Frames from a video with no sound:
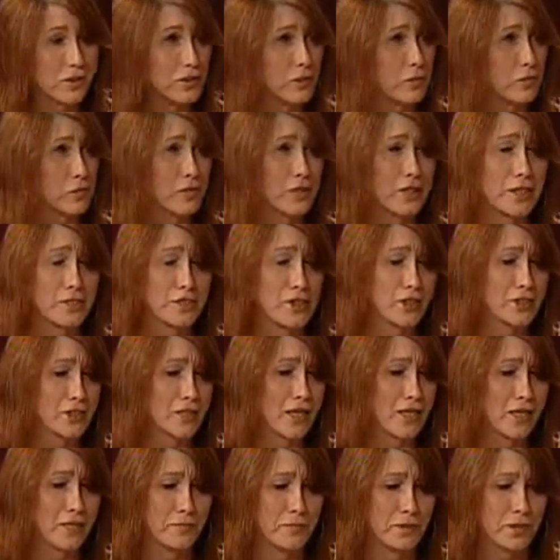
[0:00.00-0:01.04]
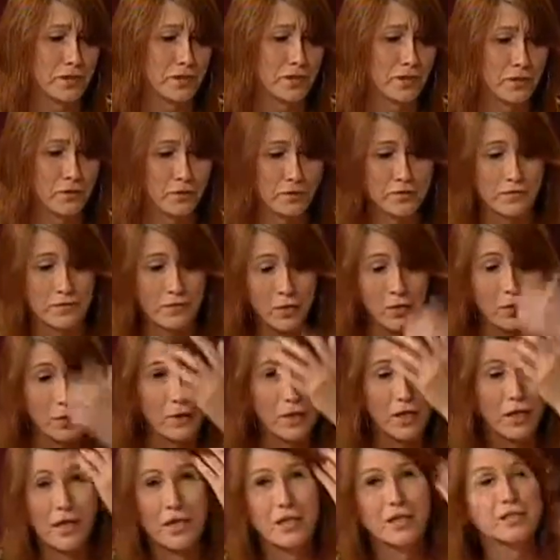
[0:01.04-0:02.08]
And they were, they had just gotten married, and I always
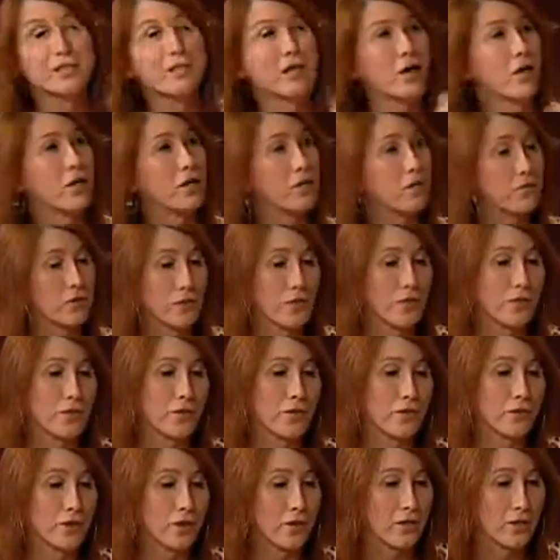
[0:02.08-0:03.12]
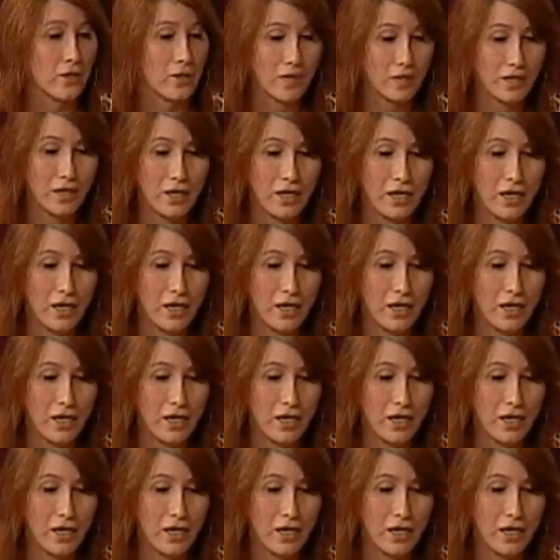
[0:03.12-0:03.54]
felt sorry for him, and I thought,